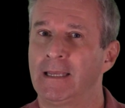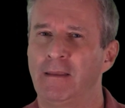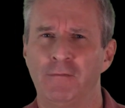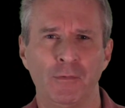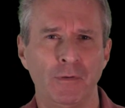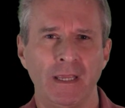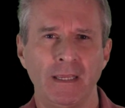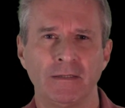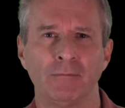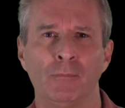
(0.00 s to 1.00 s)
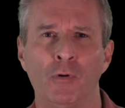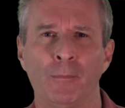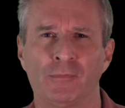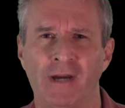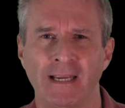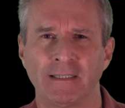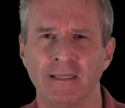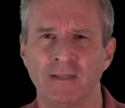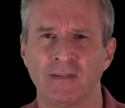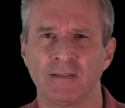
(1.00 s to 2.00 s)
If you need more
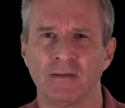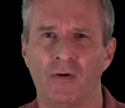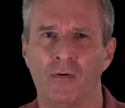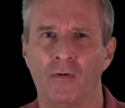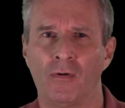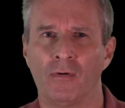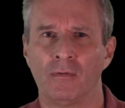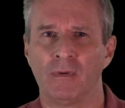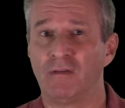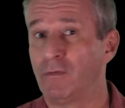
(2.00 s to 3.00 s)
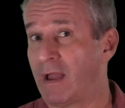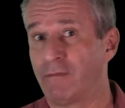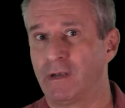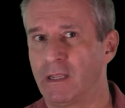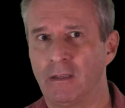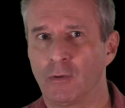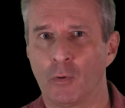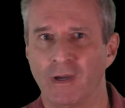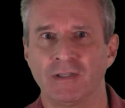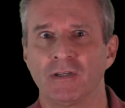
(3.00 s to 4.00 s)
practice, or if you have any
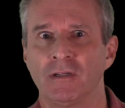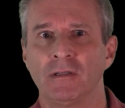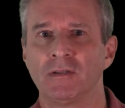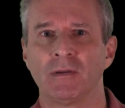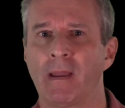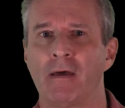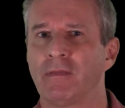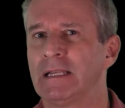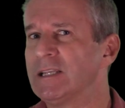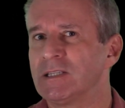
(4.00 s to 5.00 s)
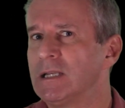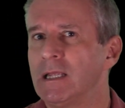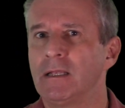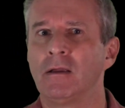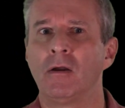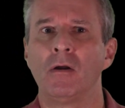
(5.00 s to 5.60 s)
questions about the listening